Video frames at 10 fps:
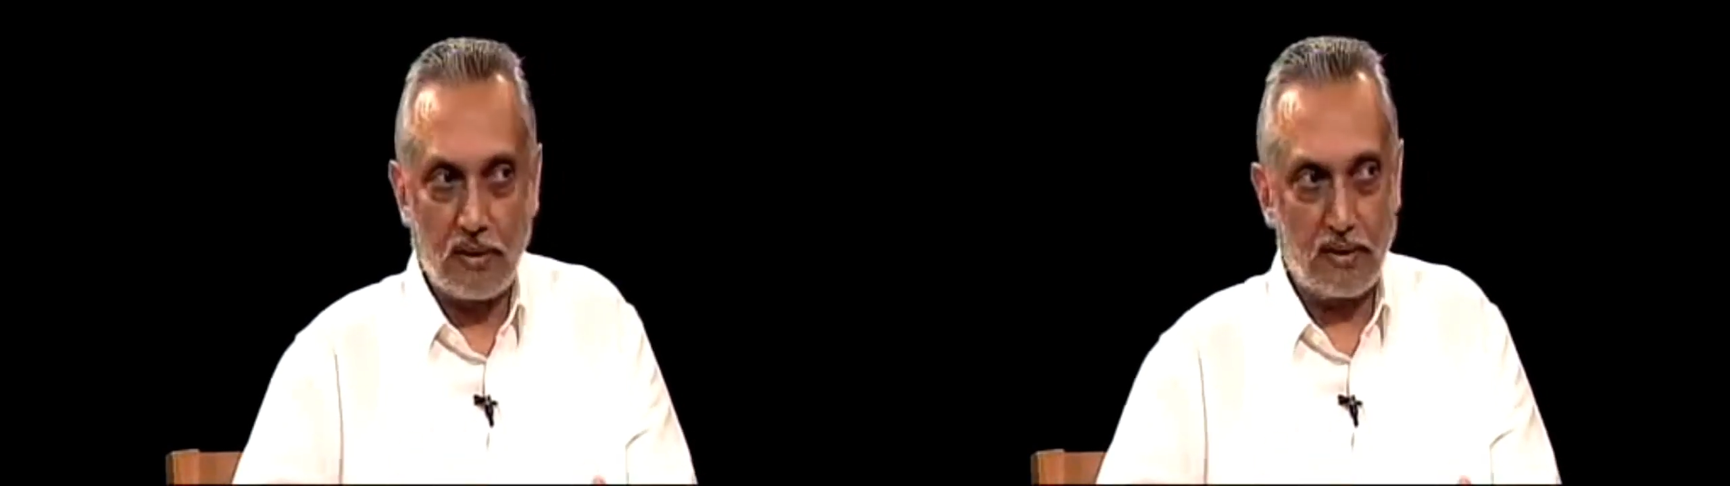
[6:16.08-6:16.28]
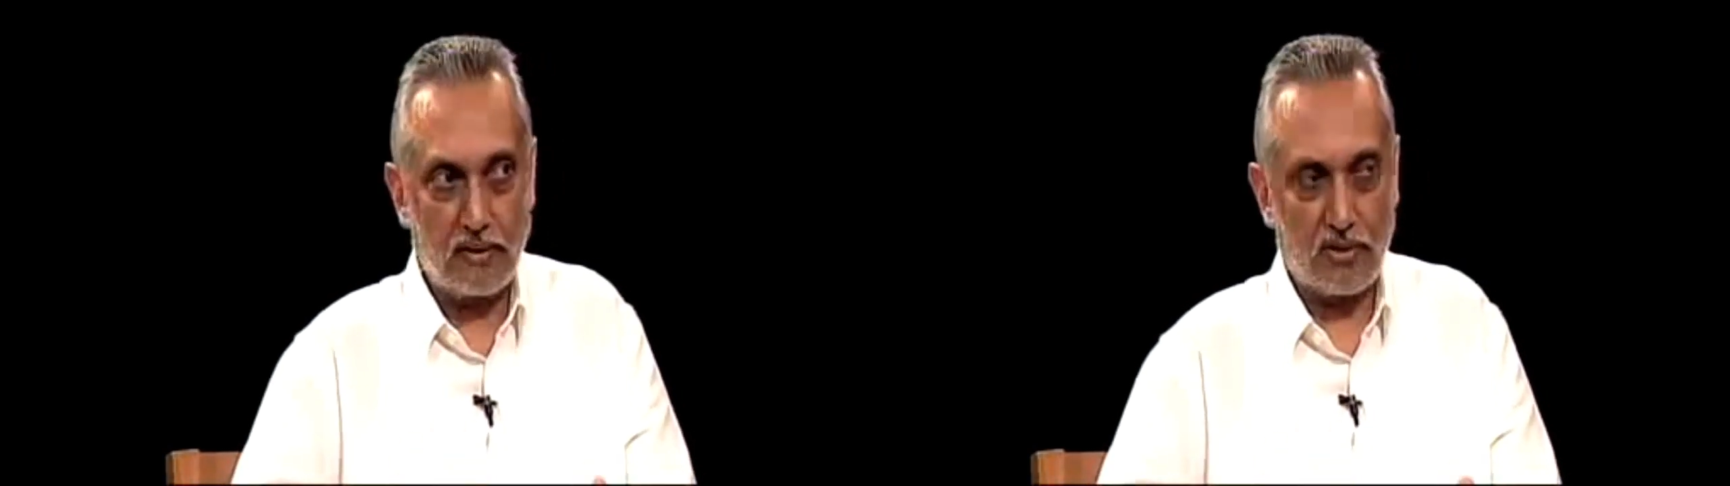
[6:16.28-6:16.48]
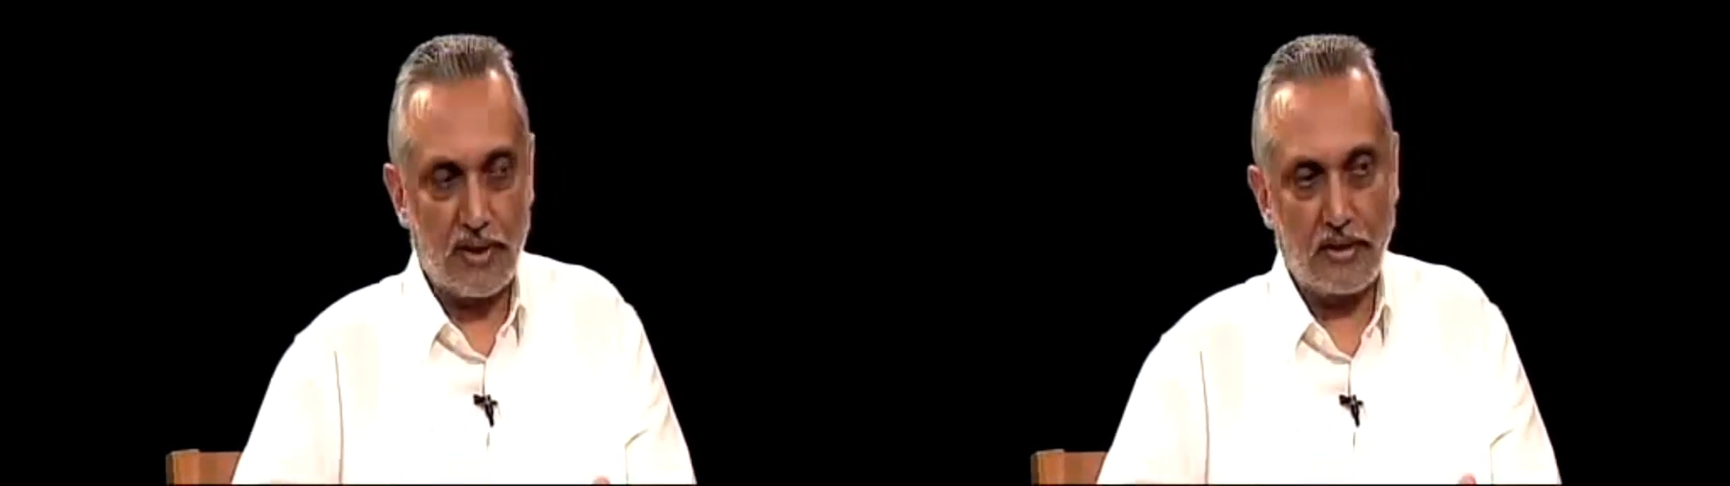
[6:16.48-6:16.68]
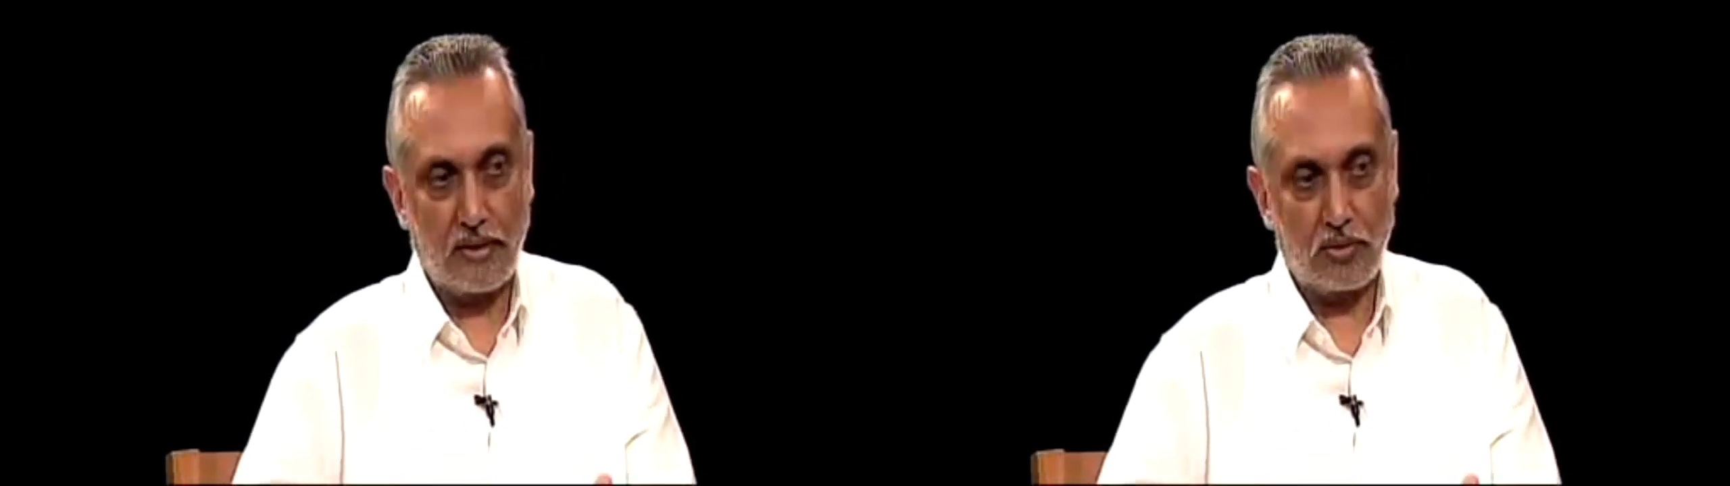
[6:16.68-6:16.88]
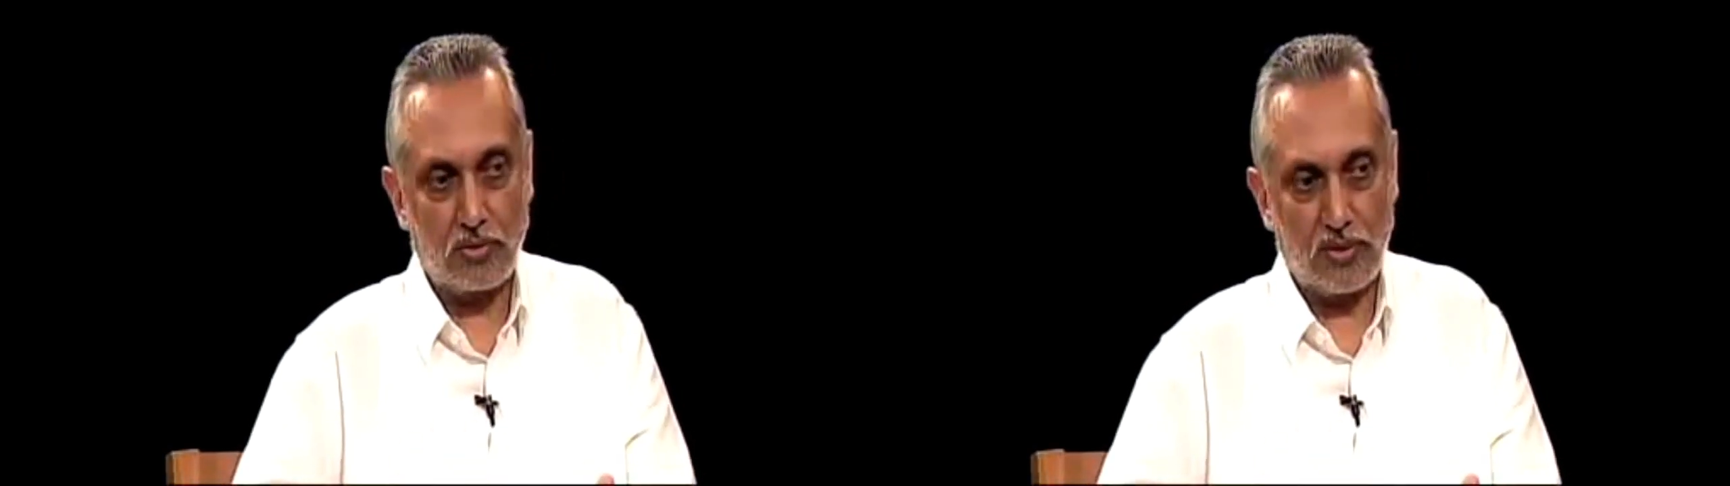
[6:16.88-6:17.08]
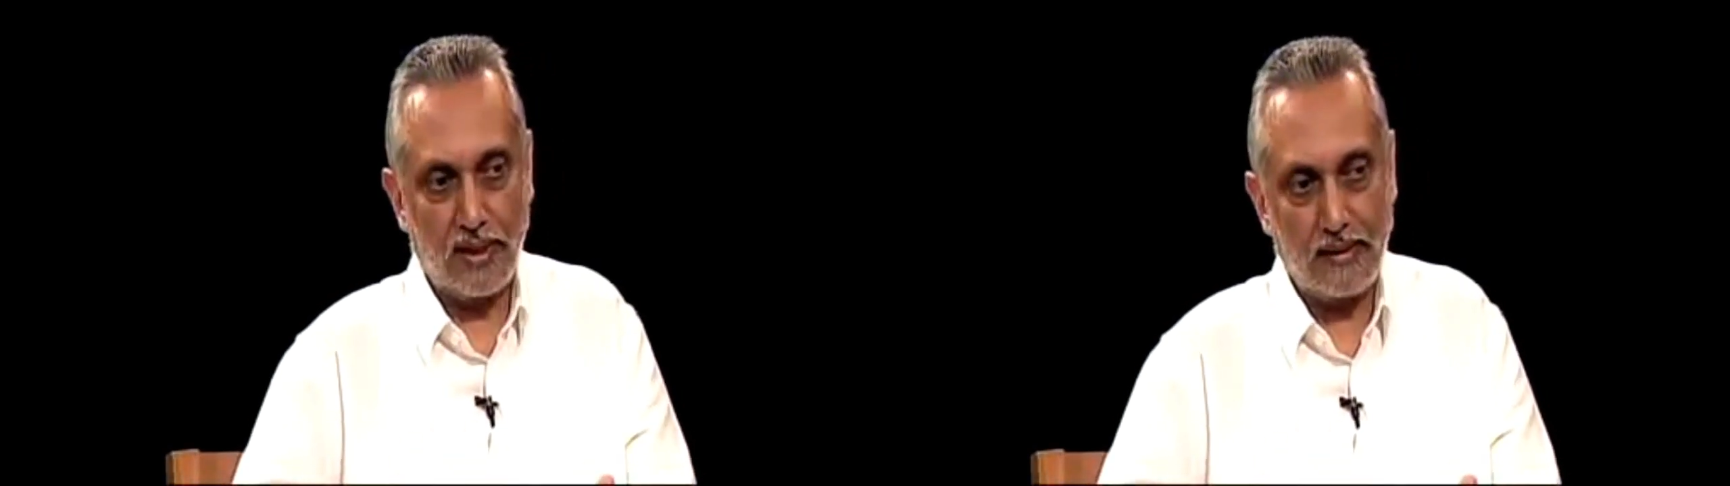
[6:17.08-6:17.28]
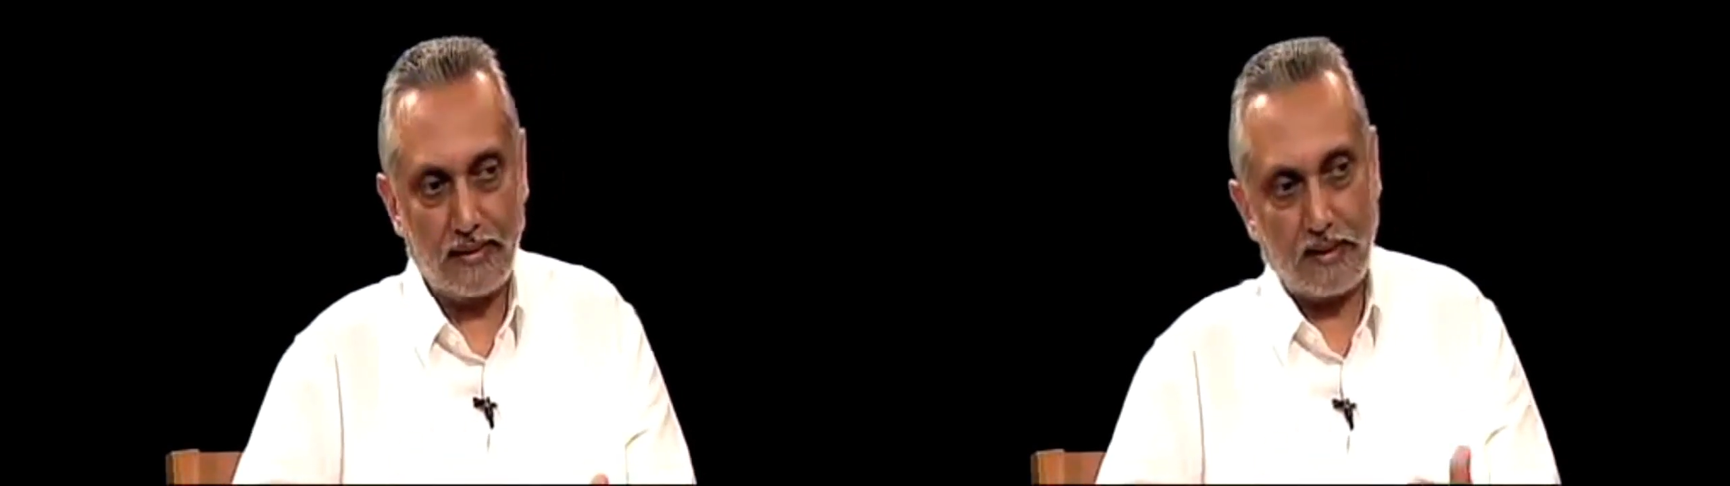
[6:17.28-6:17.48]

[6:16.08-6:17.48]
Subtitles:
and trying to think